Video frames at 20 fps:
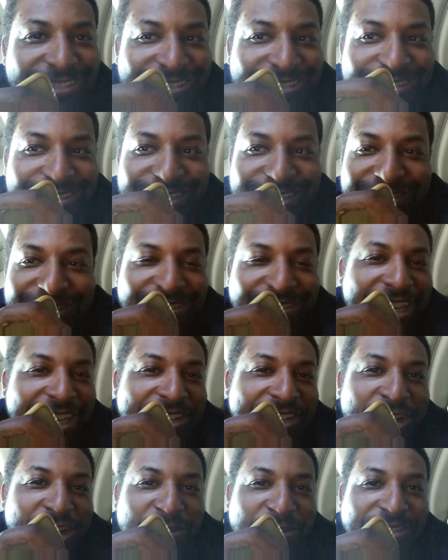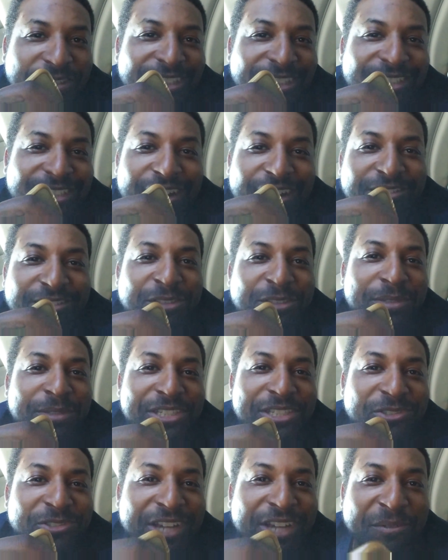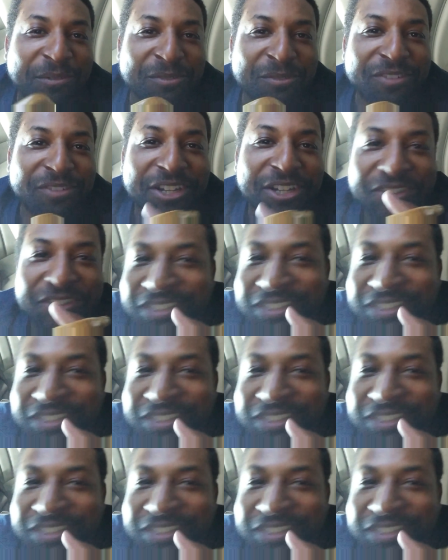You that nervous to talk to me? You dropped the phone?